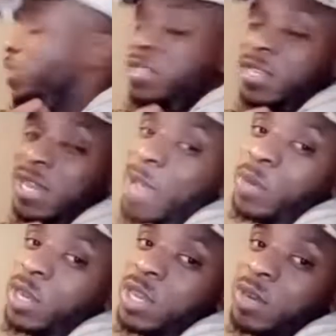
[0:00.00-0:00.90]
listen to the hype
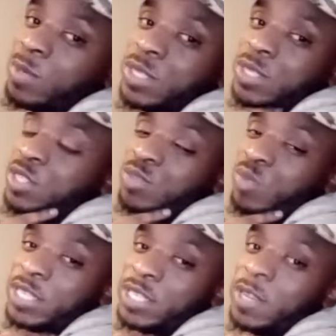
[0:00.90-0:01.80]
when it comes to this
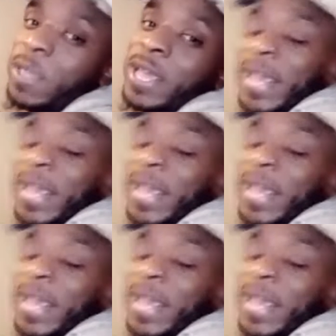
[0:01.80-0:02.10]
situation.